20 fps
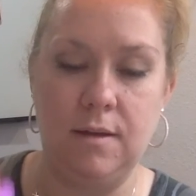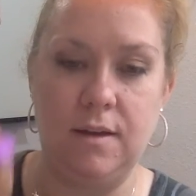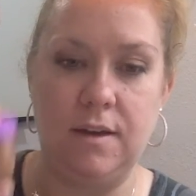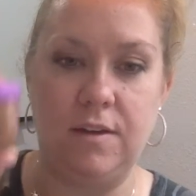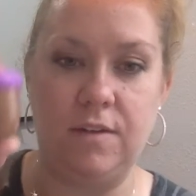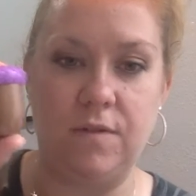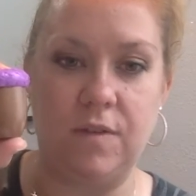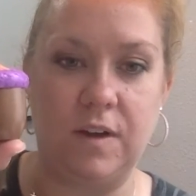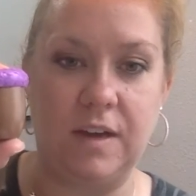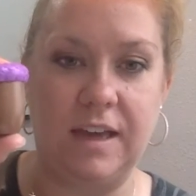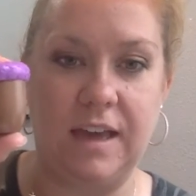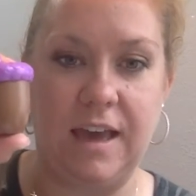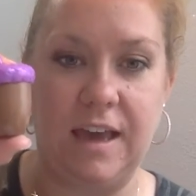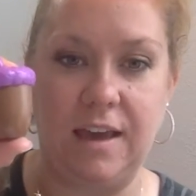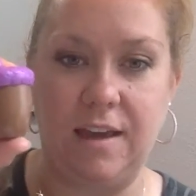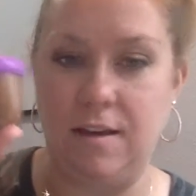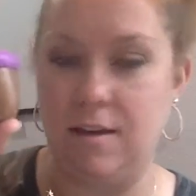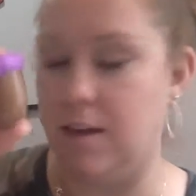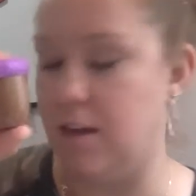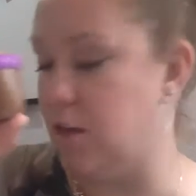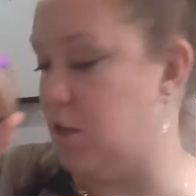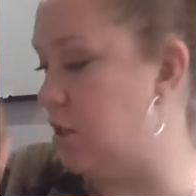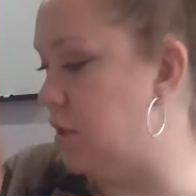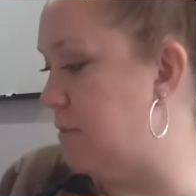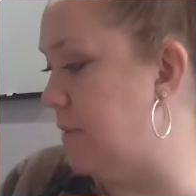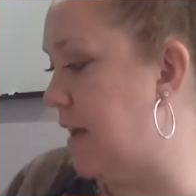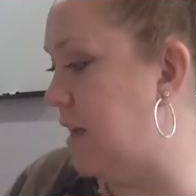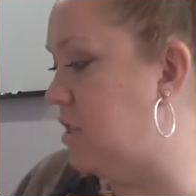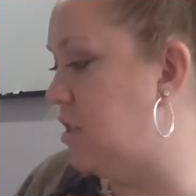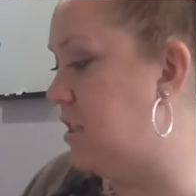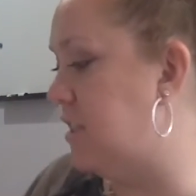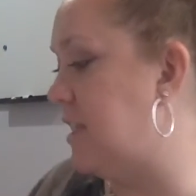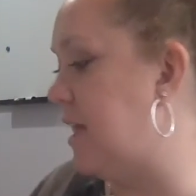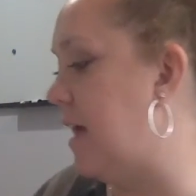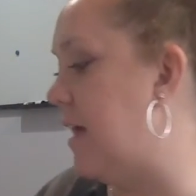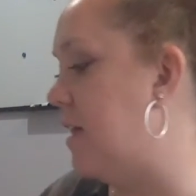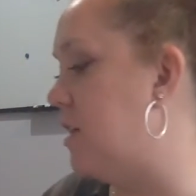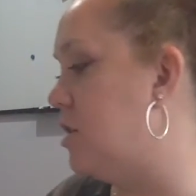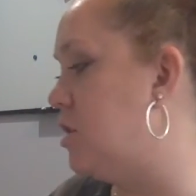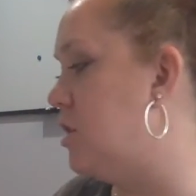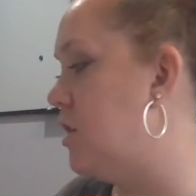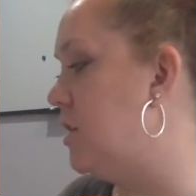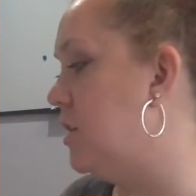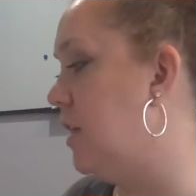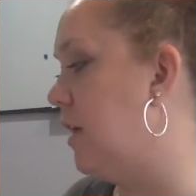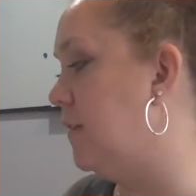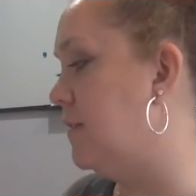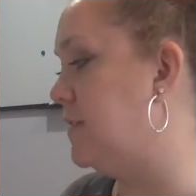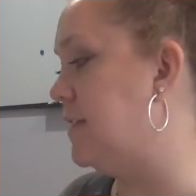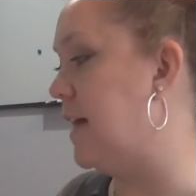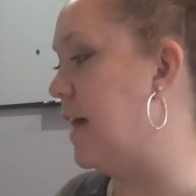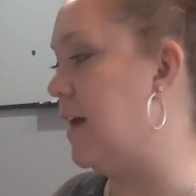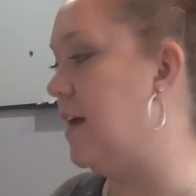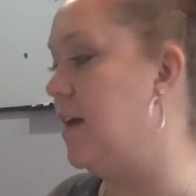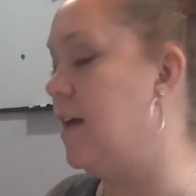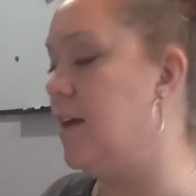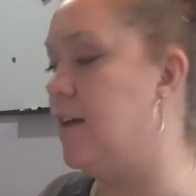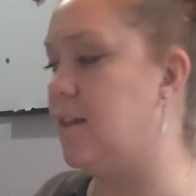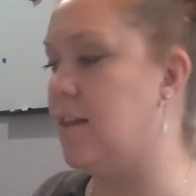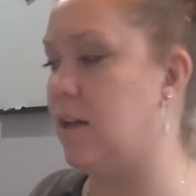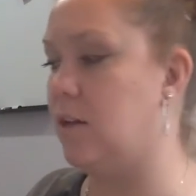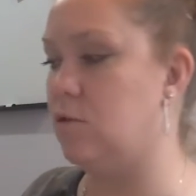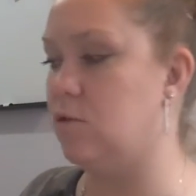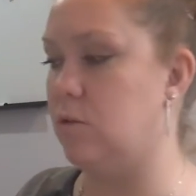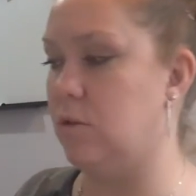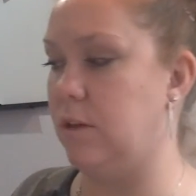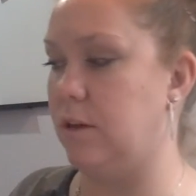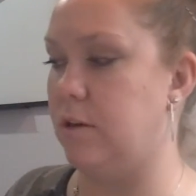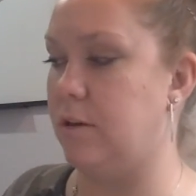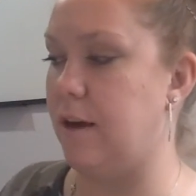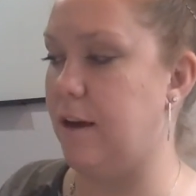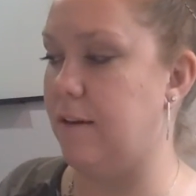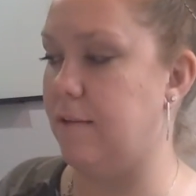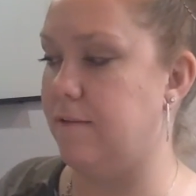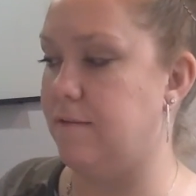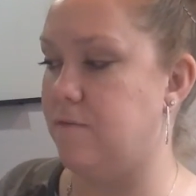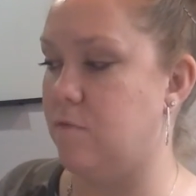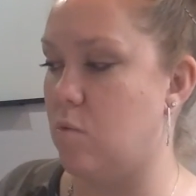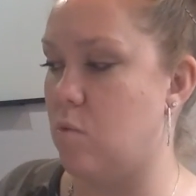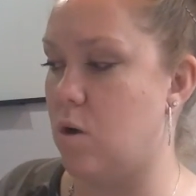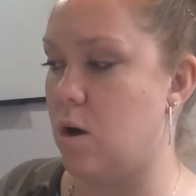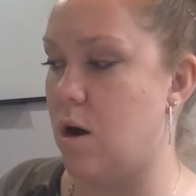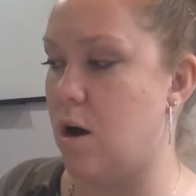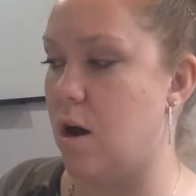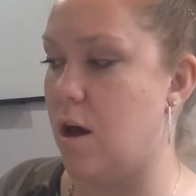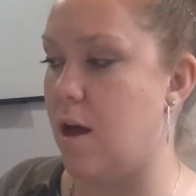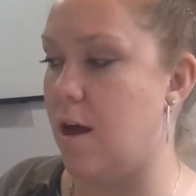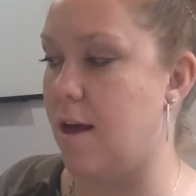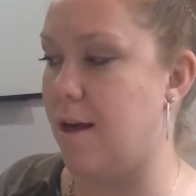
is for K, and she matches that, and she loves that. That's really great for